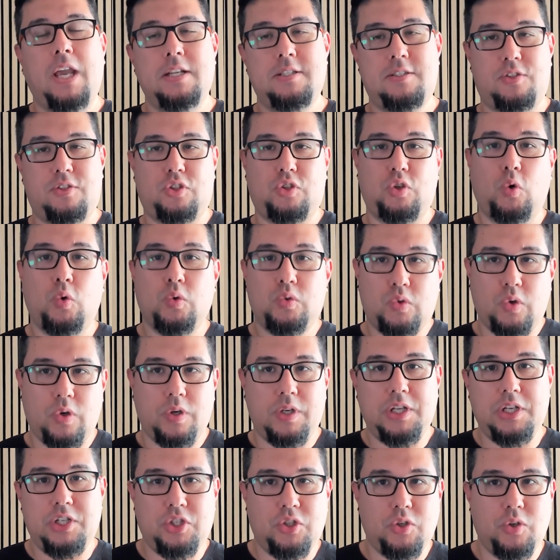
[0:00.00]
it's so
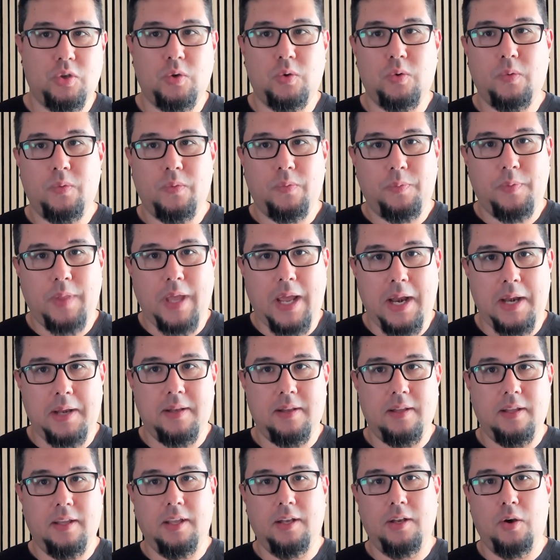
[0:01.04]
traditional that
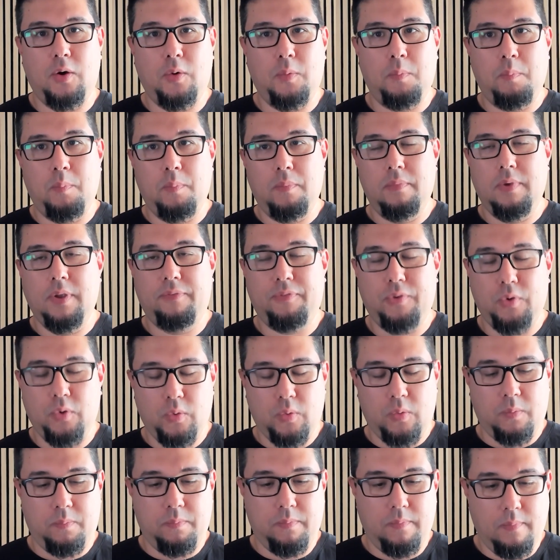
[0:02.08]
if
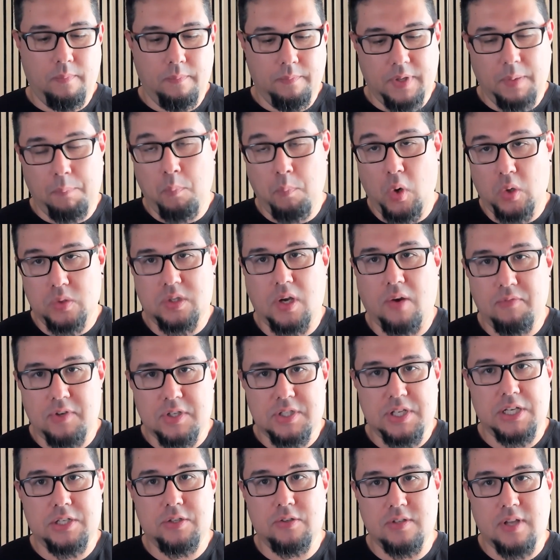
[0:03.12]
you the most
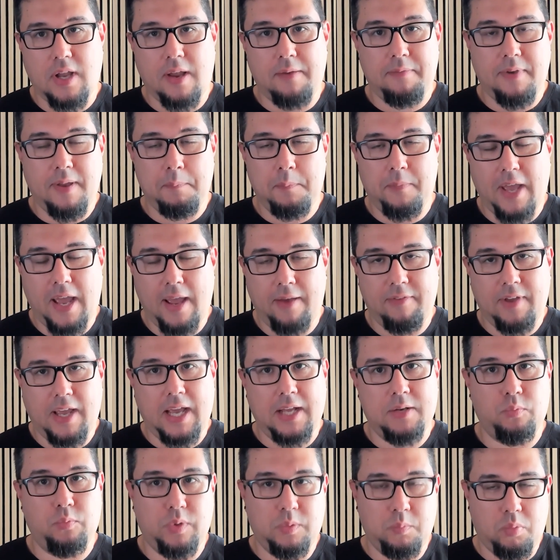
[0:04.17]
conversations I have
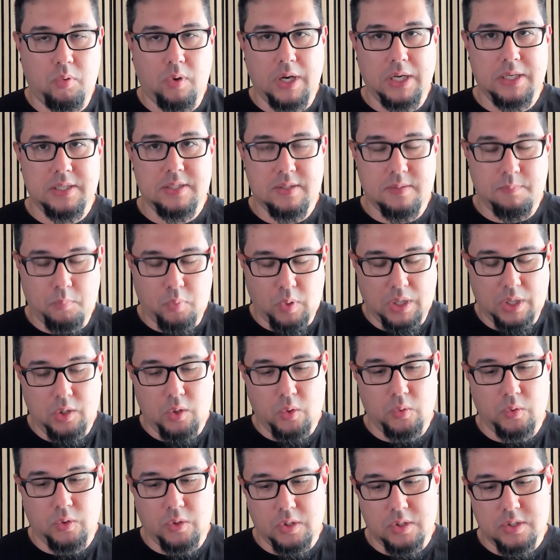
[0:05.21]
had with brand
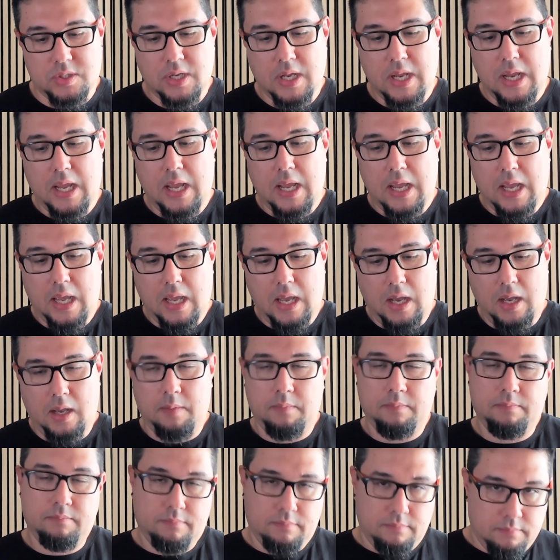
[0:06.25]
owners,
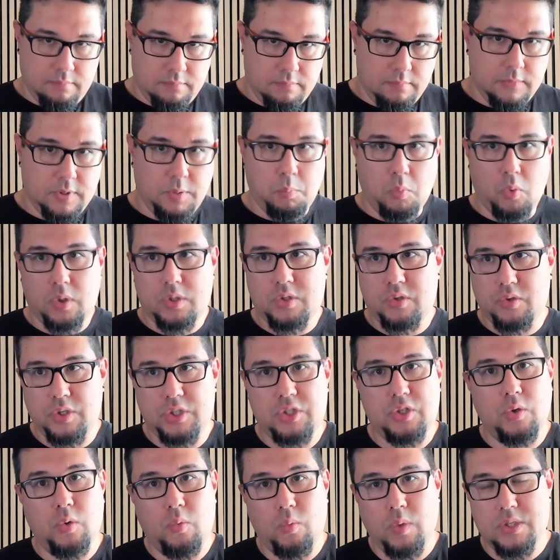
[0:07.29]
um, the more
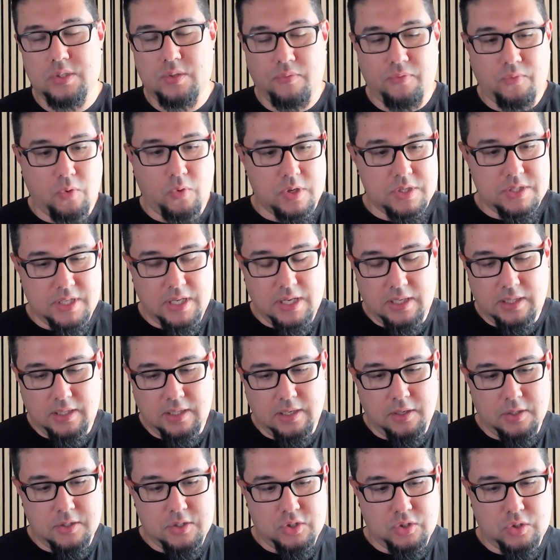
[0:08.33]
traditional ones, of course,
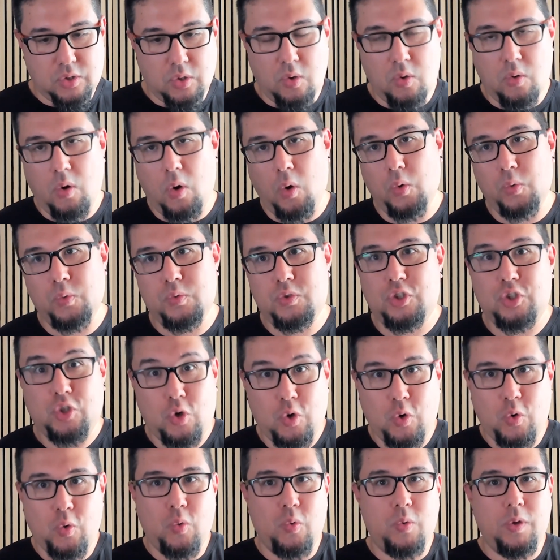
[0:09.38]
they're so old
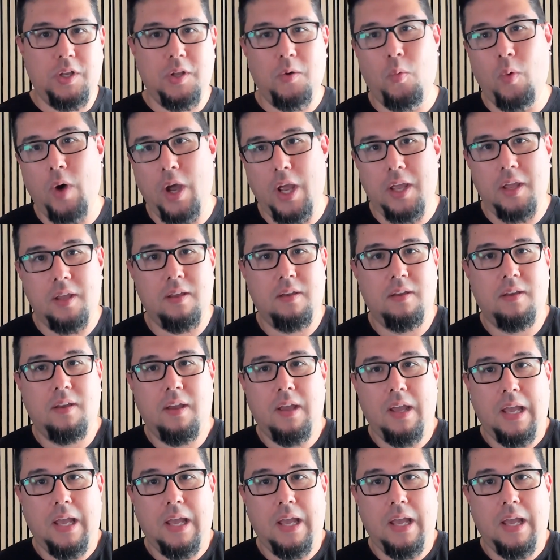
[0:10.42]
school in a way